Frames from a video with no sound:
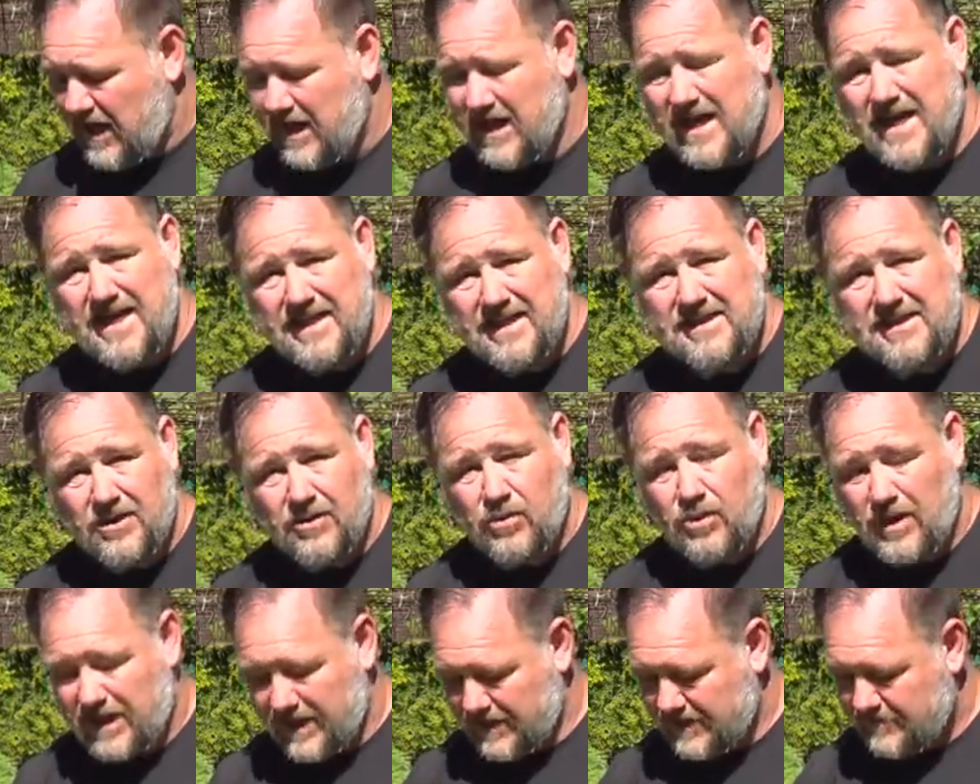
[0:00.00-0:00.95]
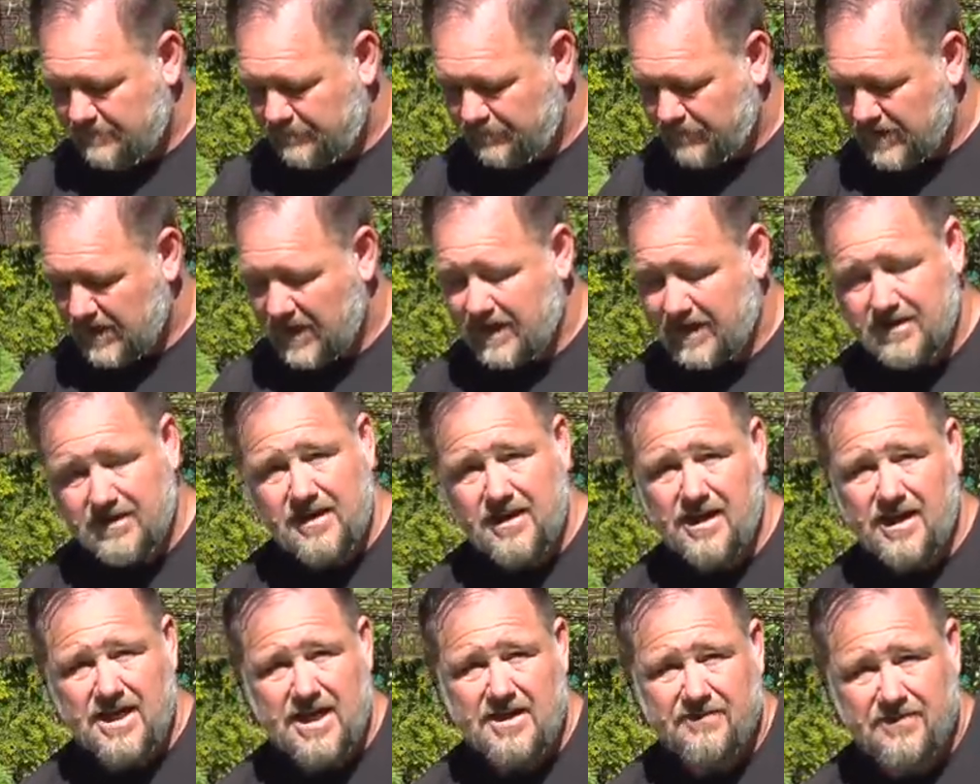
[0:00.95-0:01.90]
an easier way and
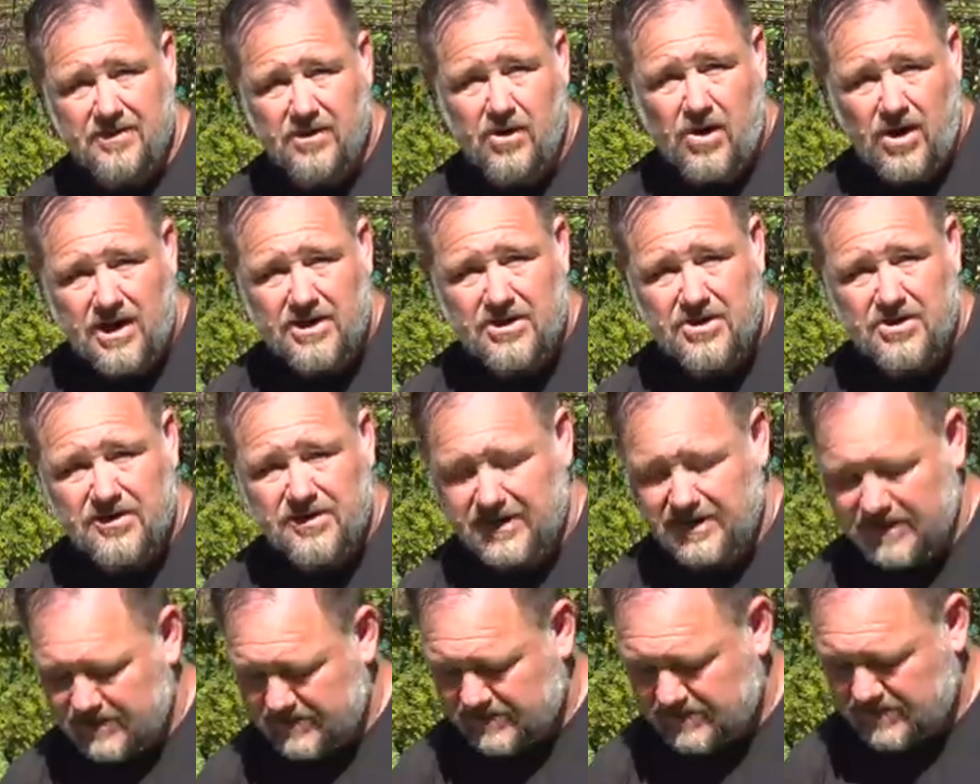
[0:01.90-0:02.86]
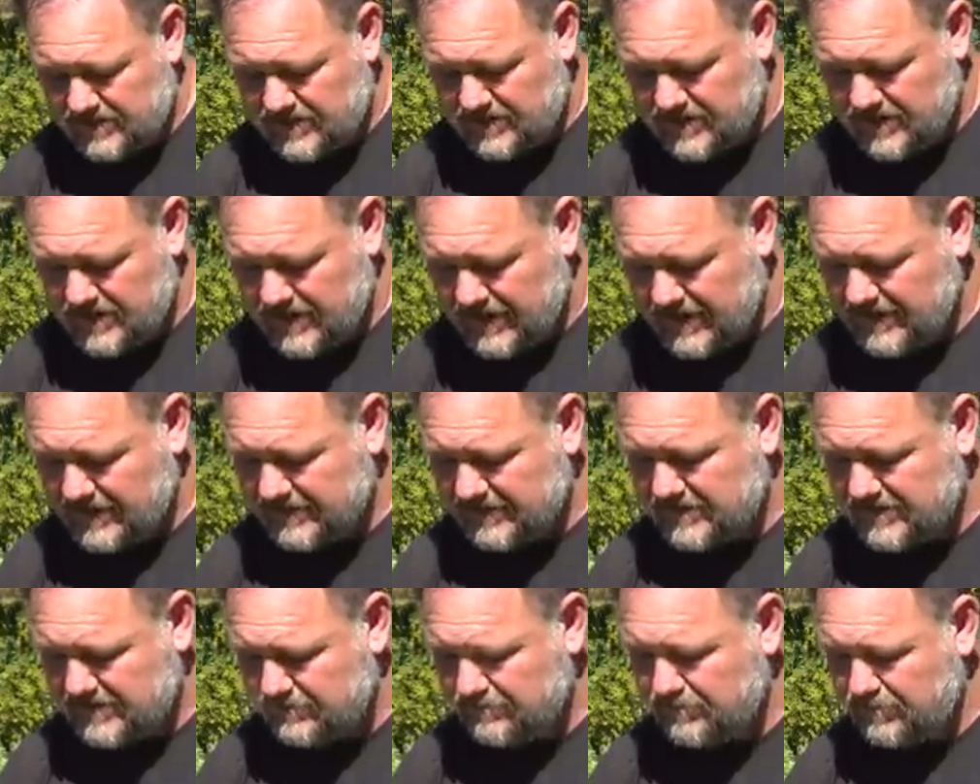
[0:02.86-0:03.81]
even i do this
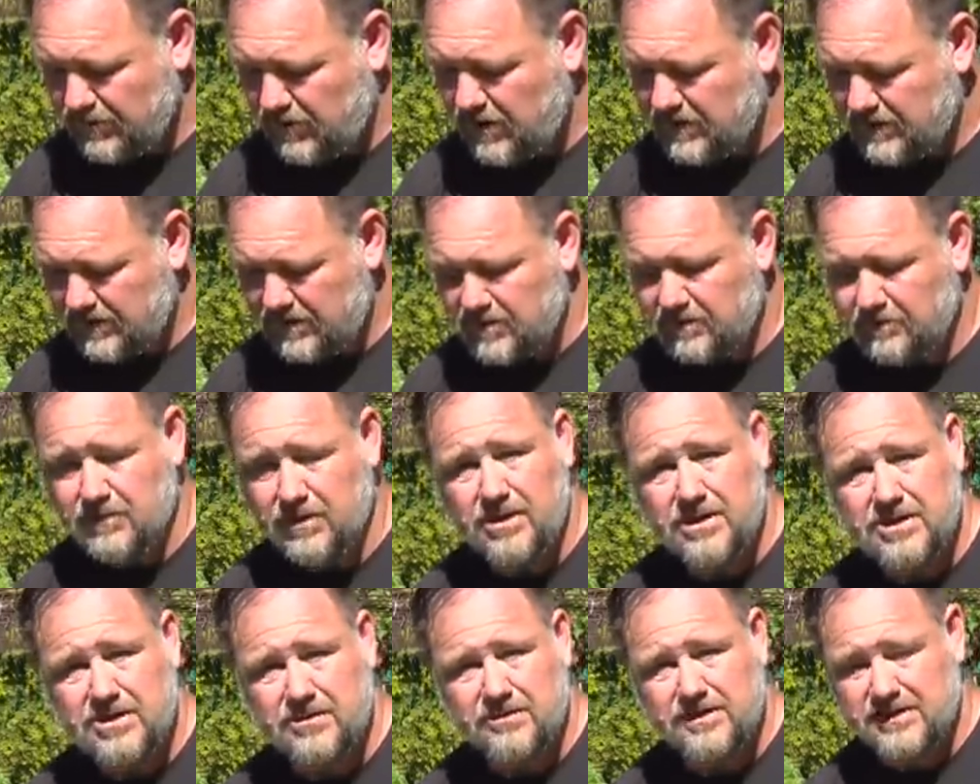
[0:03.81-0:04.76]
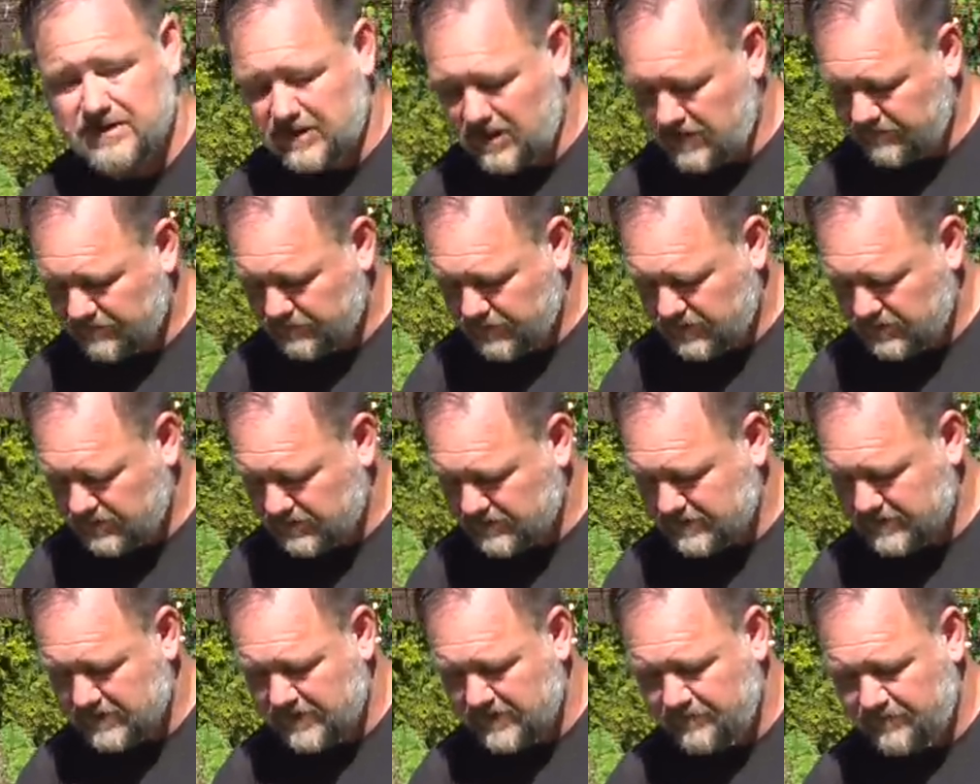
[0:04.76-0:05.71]
is buy the commercial stuff
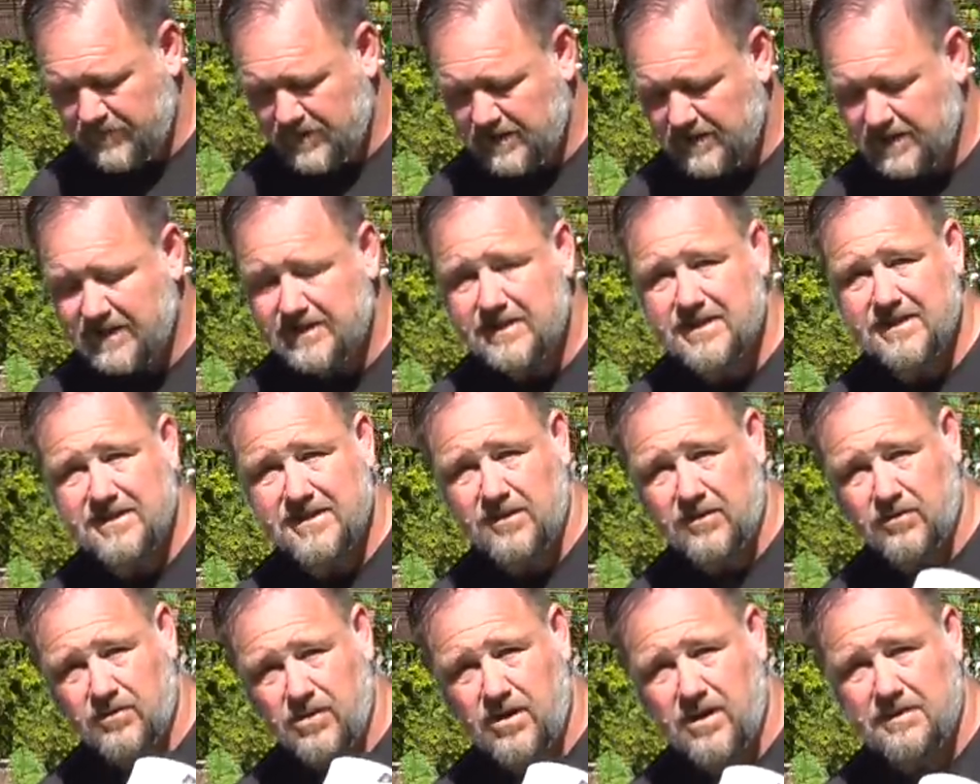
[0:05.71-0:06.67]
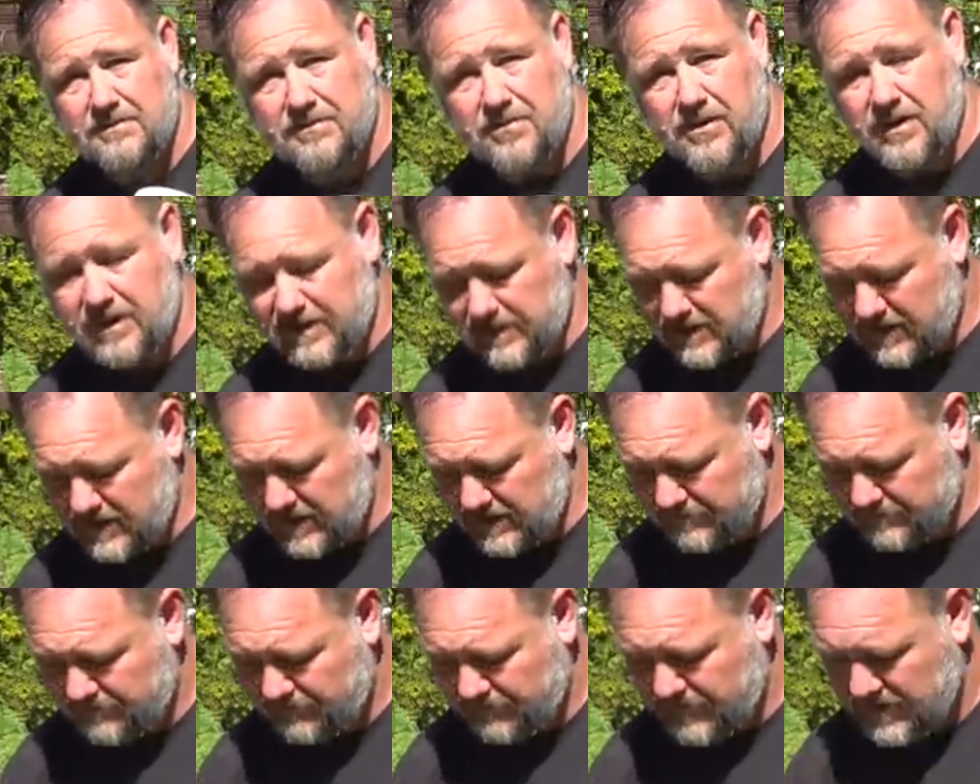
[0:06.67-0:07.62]
because this is the right
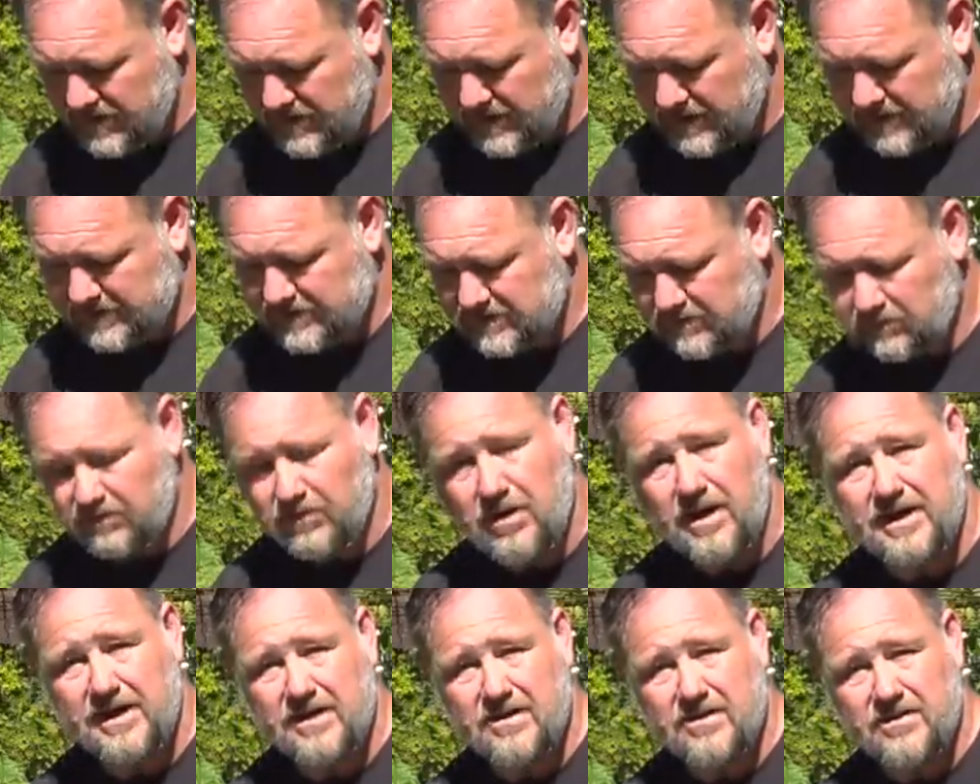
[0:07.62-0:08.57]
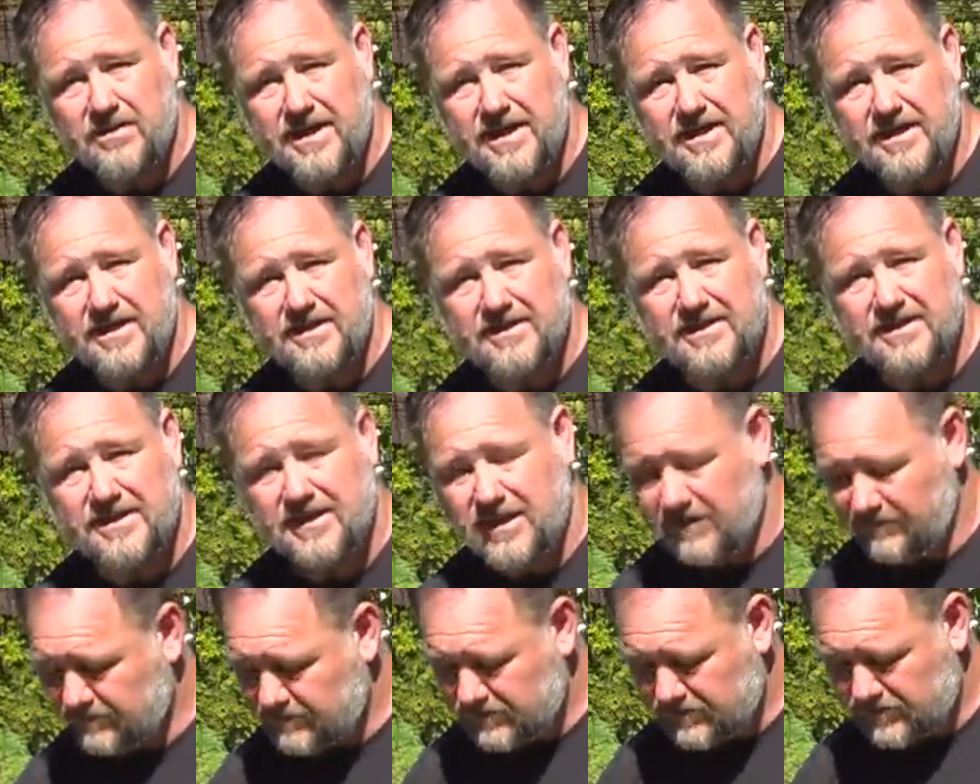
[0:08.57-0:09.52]
bicarb it's the right ingredients
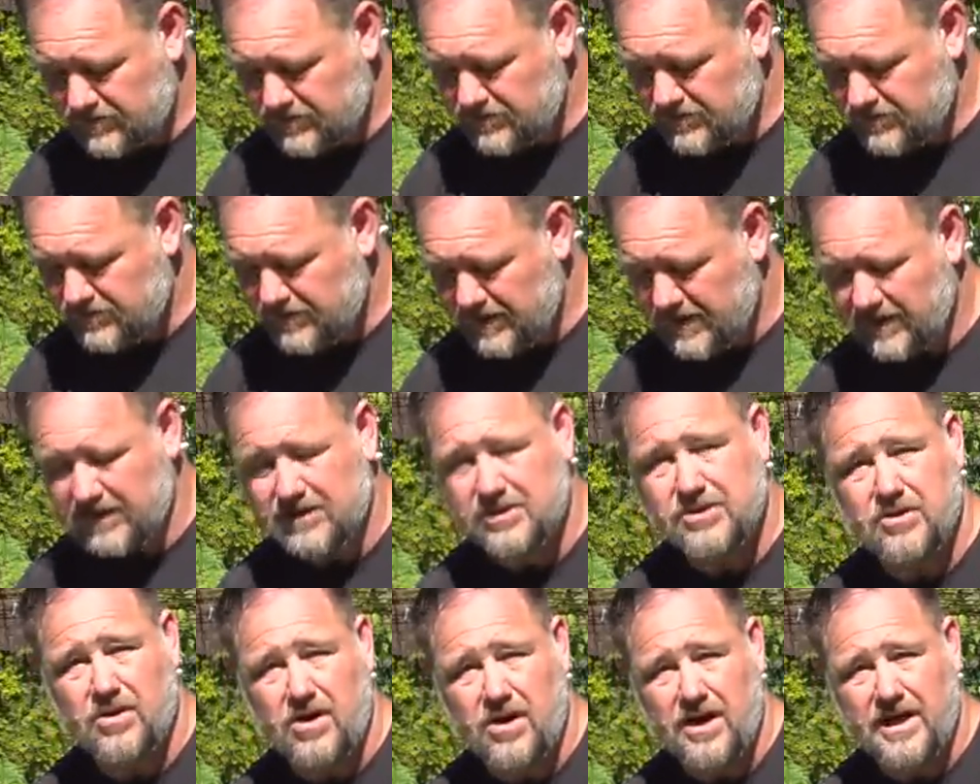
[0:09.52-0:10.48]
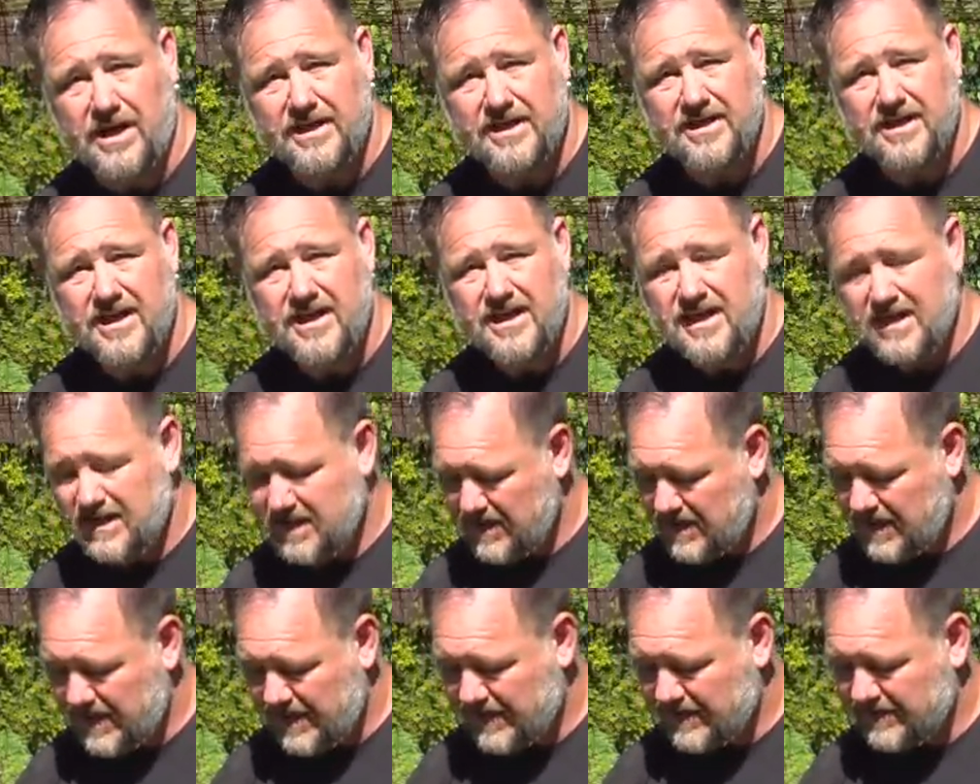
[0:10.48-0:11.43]
they've true and tried
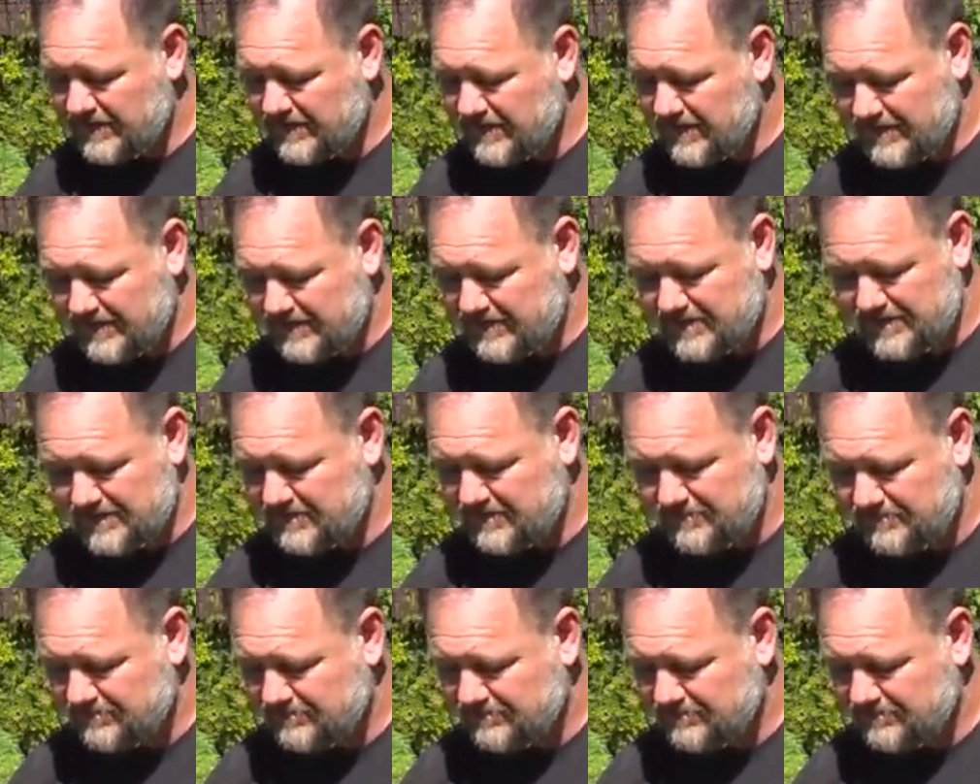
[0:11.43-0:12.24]
and it's